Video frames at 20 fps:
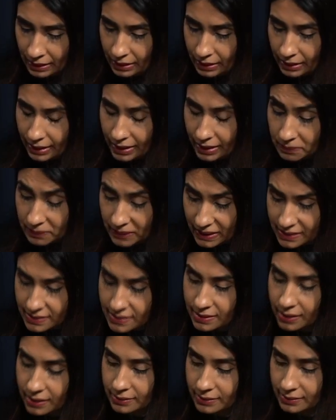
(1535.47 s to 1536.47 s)
It means
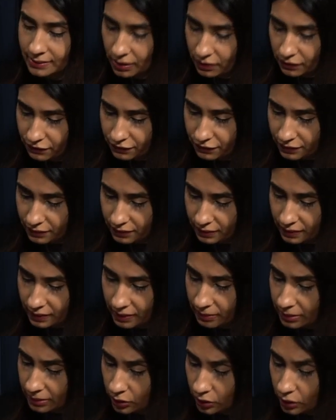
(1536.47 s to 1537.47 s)
they're tough.
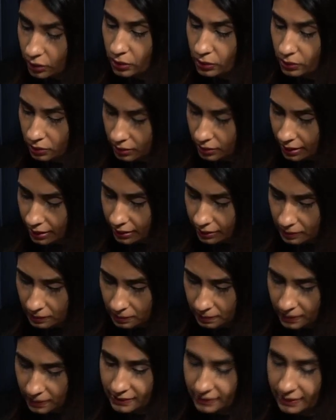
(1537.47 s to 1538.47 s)
They may not look it,
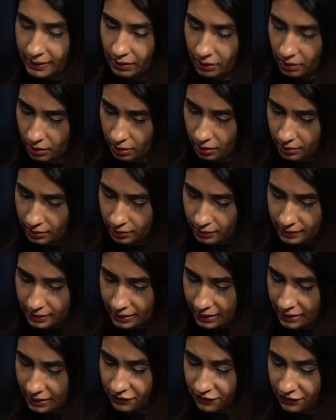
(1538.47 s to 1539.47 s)
but they are. They
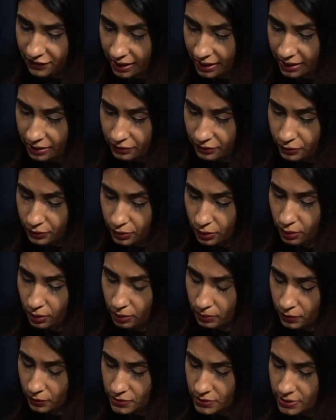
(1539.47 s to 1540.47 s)
can fly for
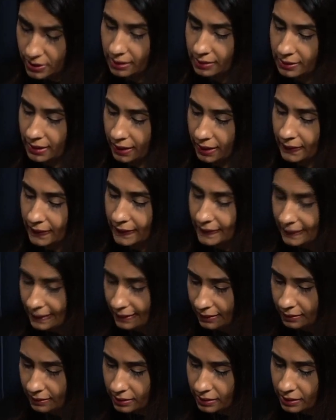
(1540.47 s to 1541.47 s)
almost an entire
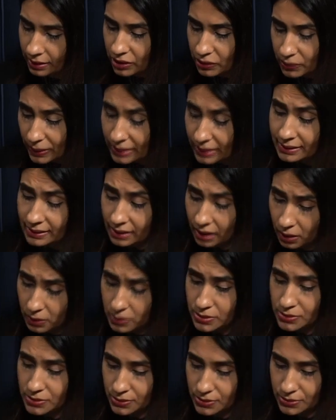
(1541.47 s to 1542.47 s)
day, 20
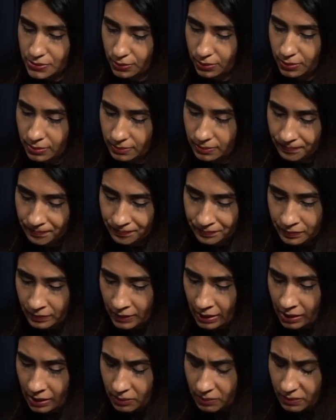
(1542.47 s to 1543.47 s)
hours or so.
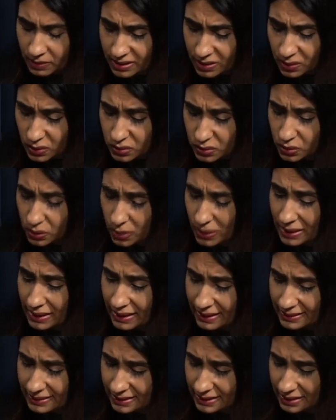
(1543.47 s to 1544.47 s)
But they look so
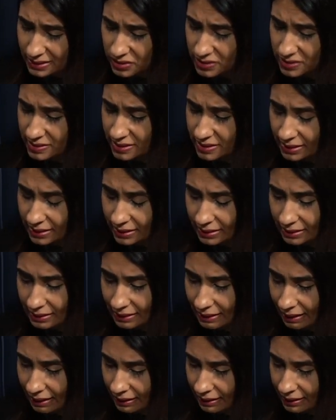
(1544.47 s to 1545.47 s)
lazy, just sitting in a
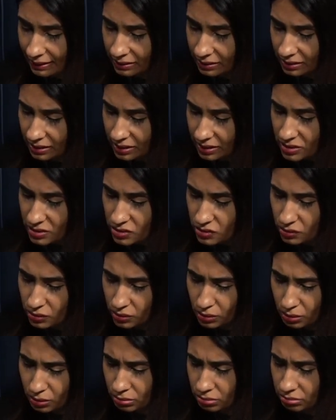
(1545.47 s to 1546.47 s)
line,
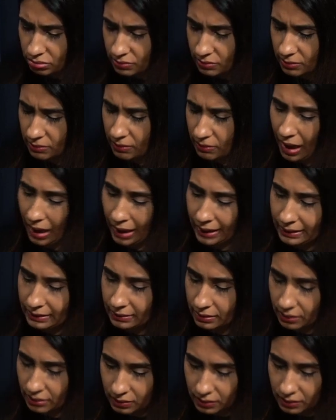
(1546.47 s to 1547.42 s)
so idle,